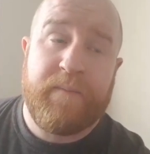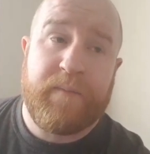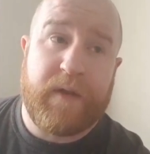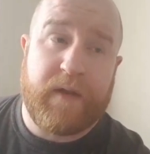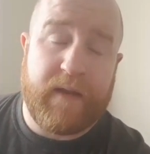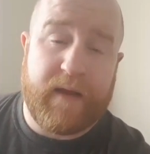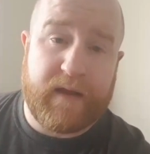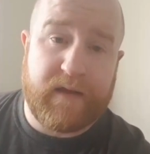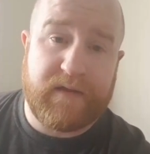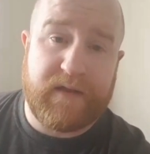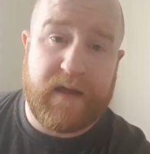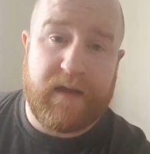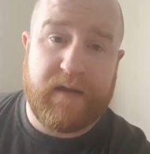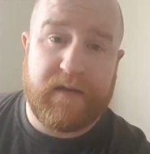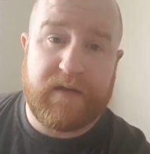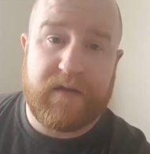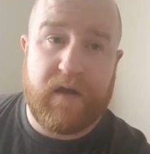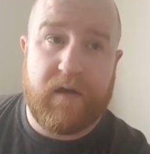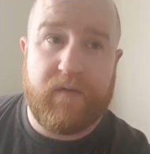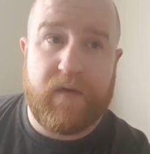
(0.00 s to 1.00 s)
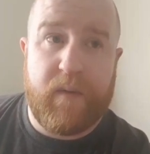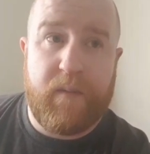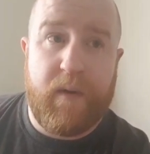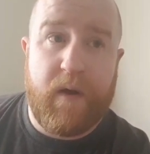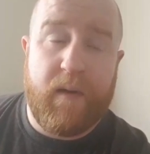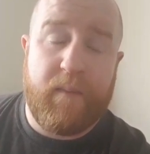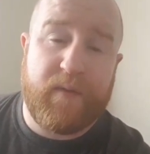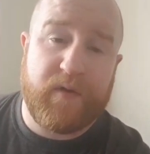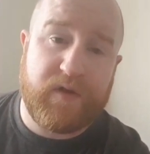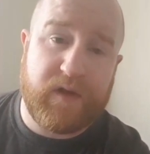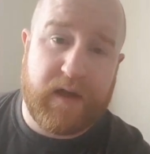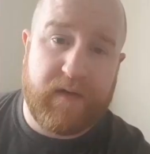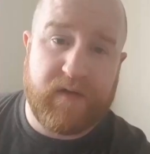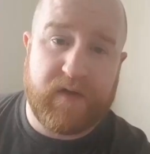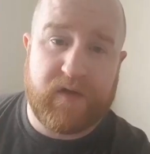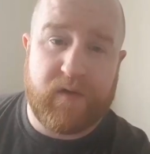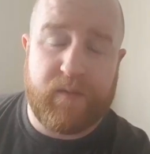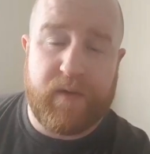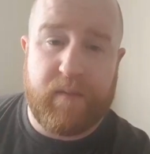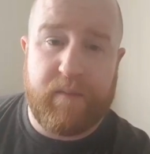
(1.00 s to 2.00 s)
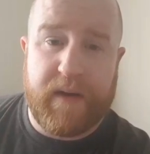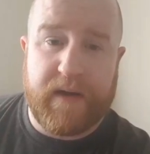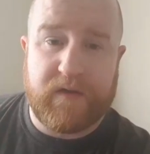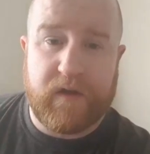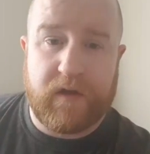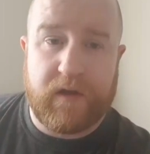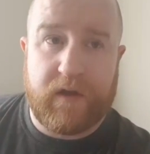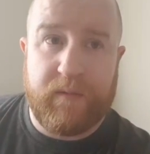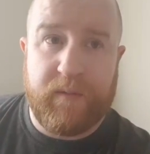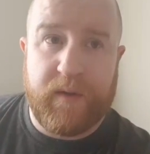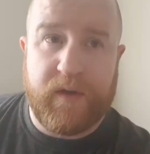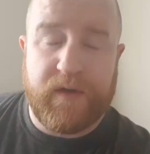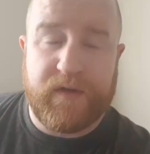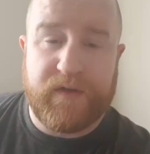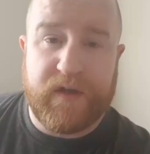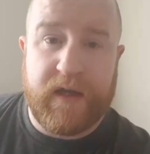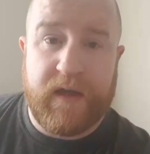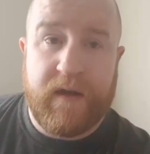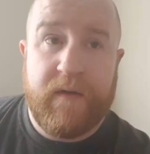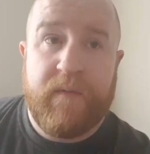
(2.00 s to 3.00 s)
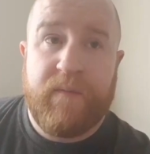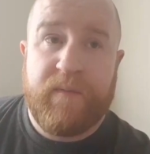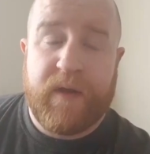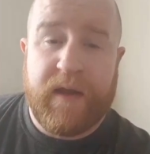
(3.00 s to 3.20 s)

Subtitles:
And like I said, you're serving a purpose. You're giving something back to the community.